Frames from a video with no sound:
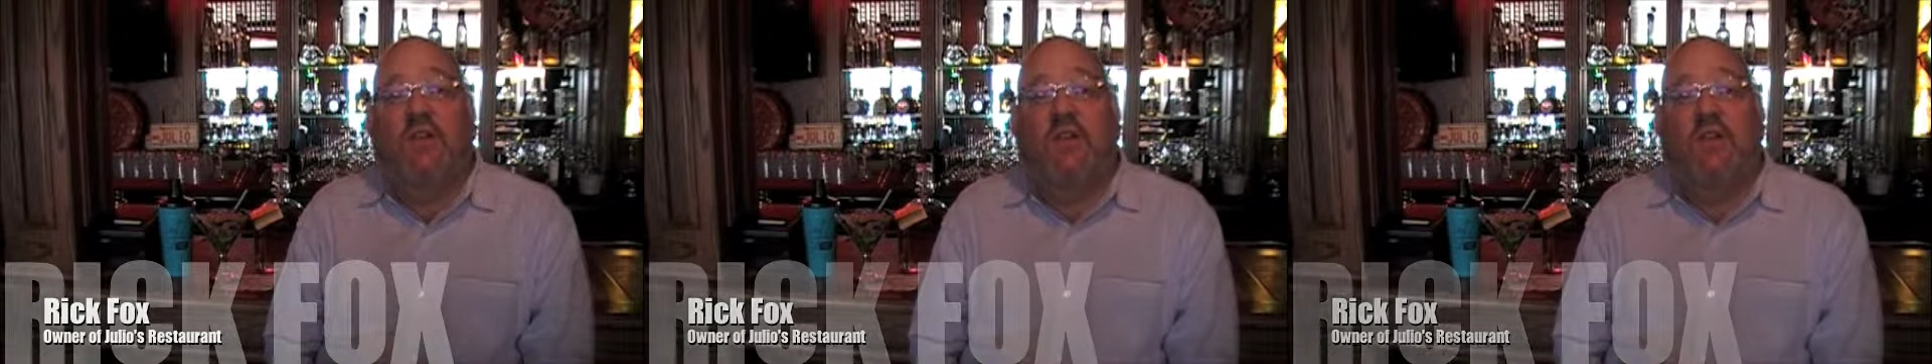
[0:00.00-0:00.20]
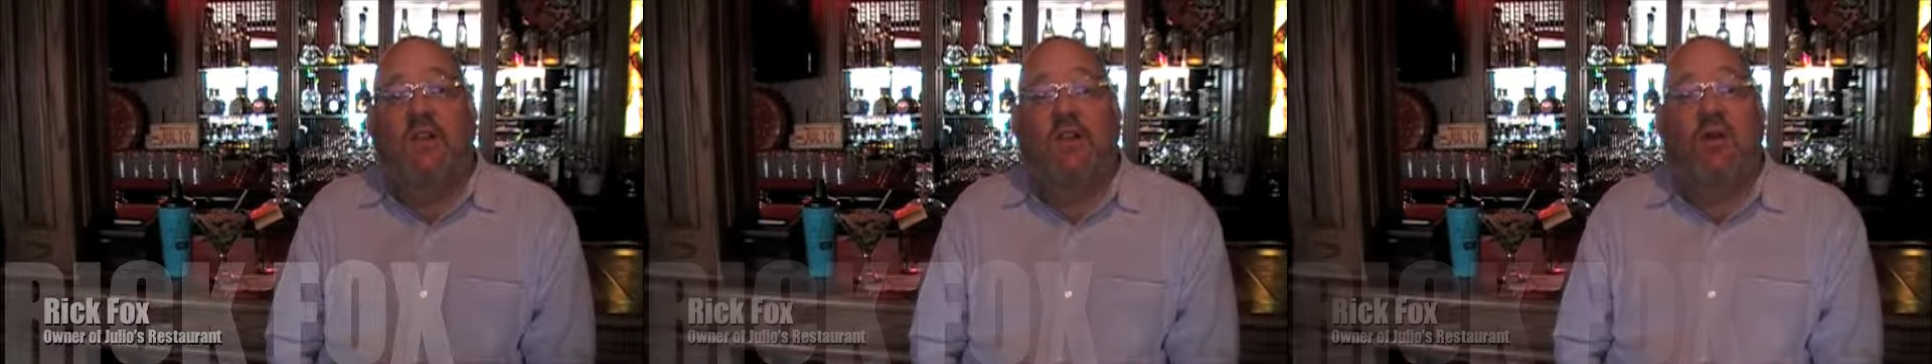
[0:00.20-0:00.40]

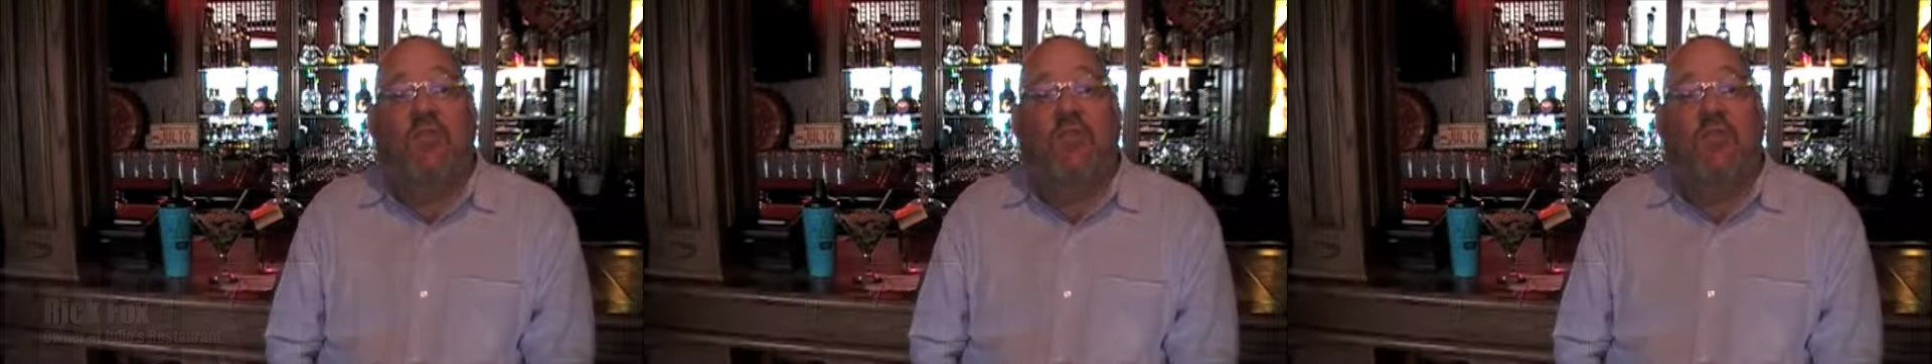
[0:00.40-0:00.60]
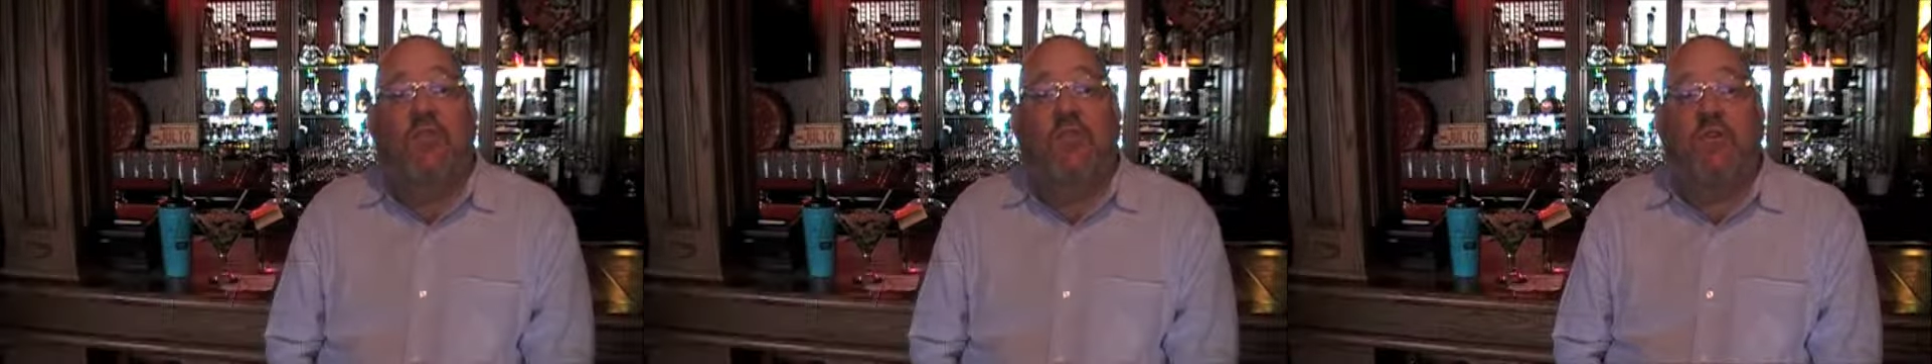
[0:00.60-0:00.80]
a little
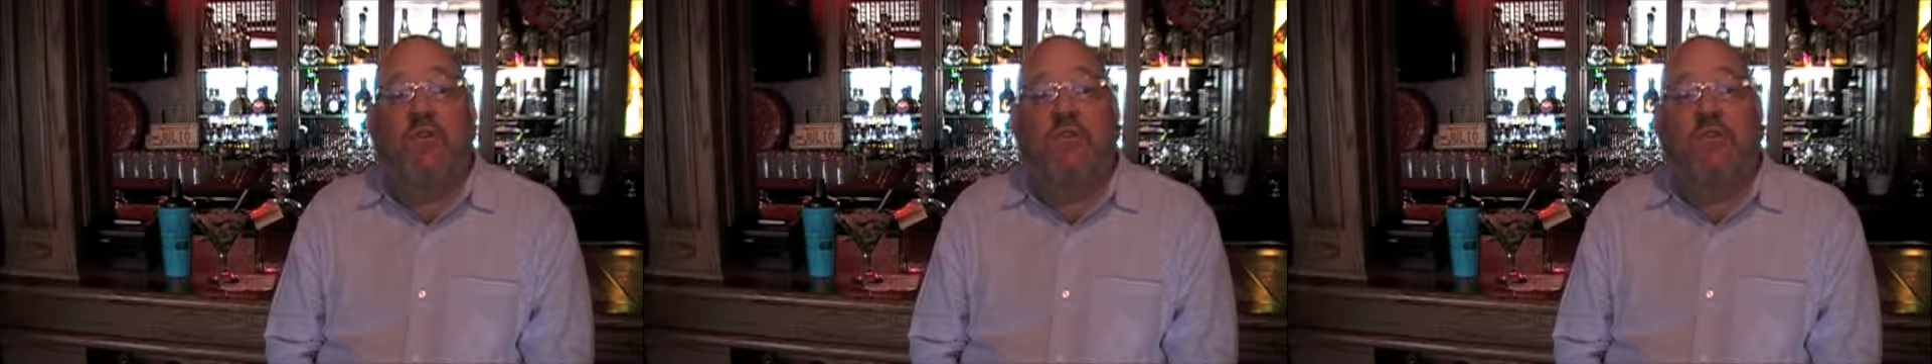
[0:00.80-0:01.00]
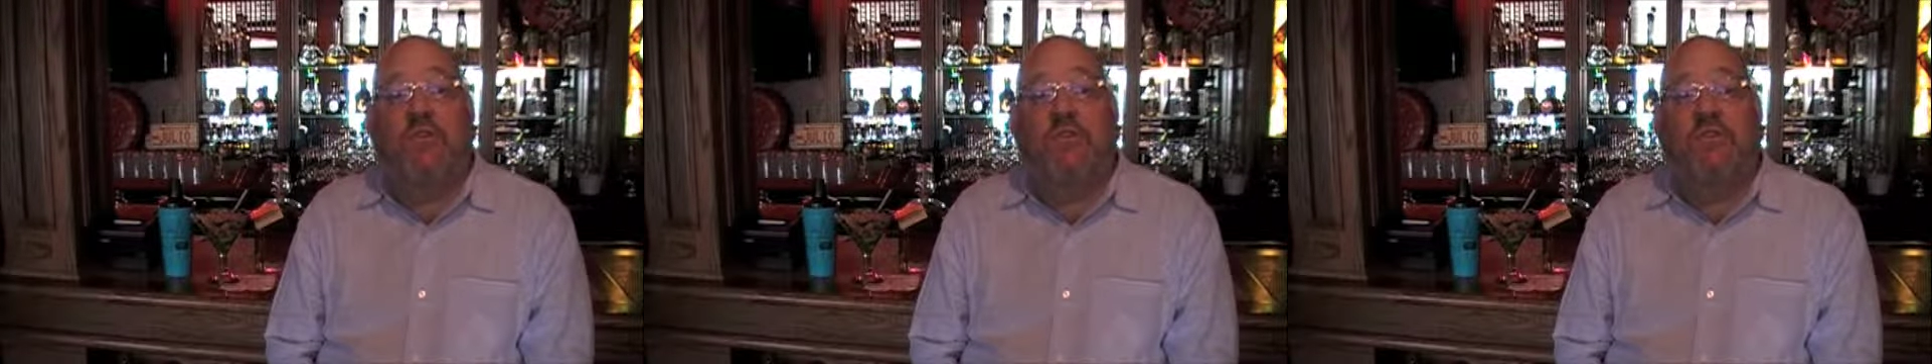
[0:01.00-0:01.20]
over
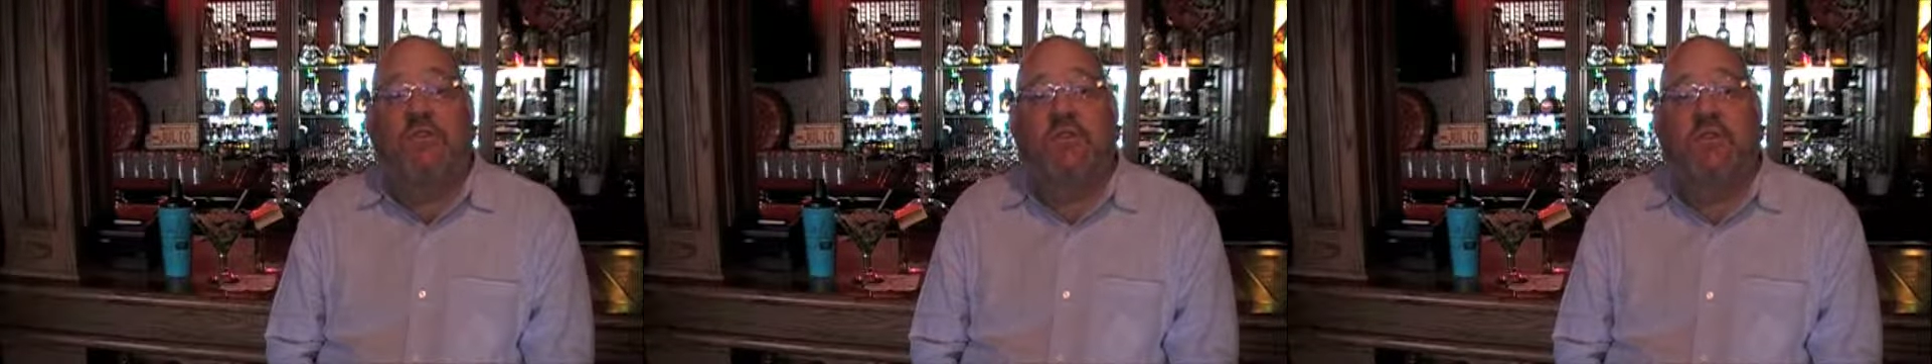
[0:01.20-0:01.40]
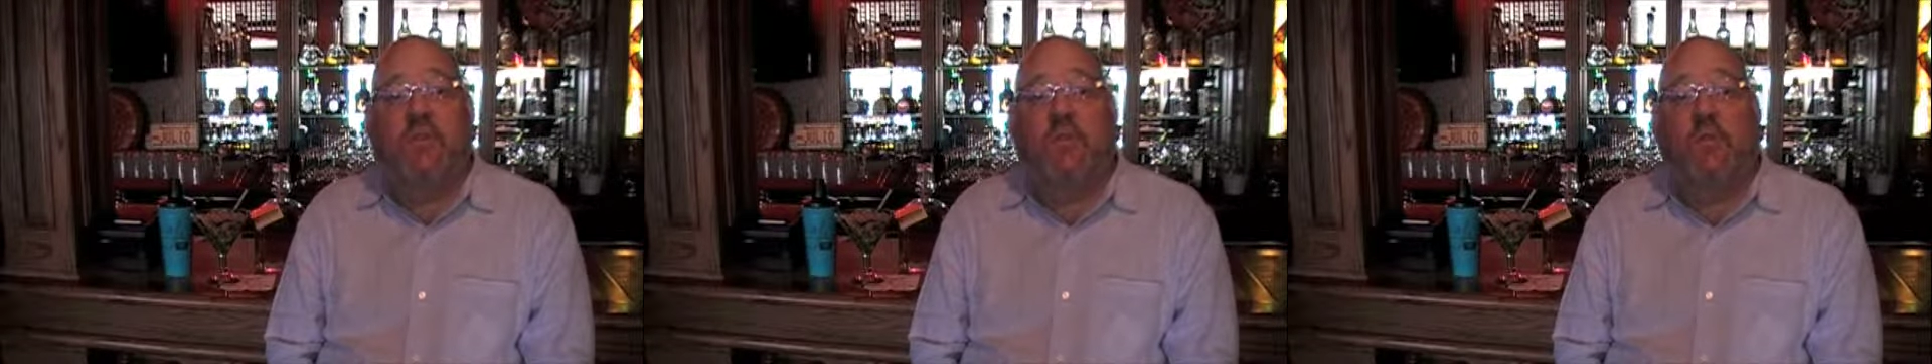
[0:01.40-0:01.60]
30 years
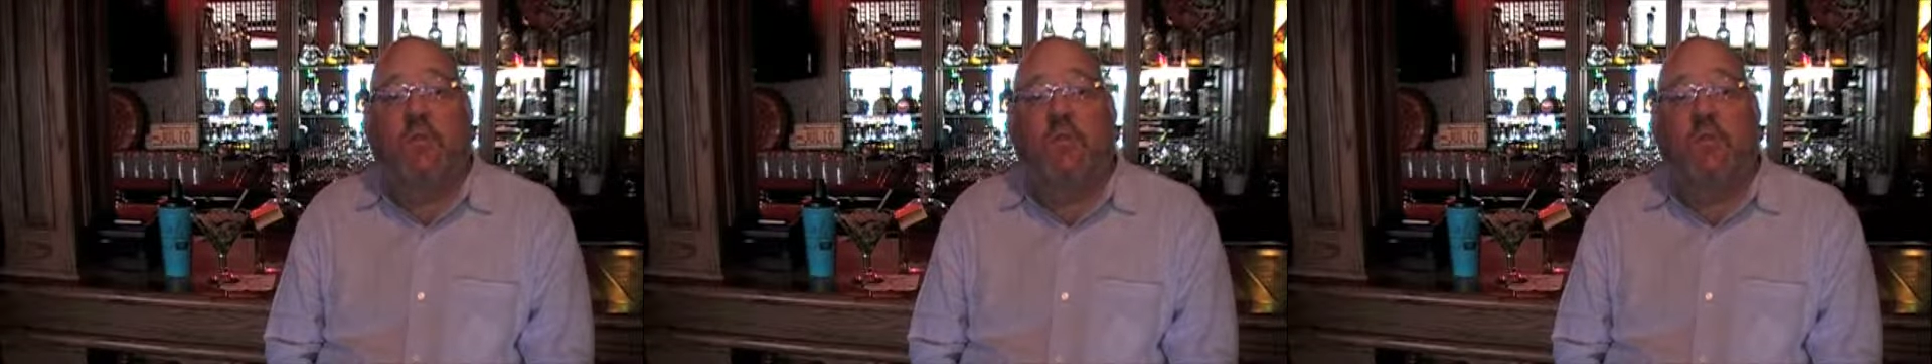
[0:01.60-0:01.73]
ago.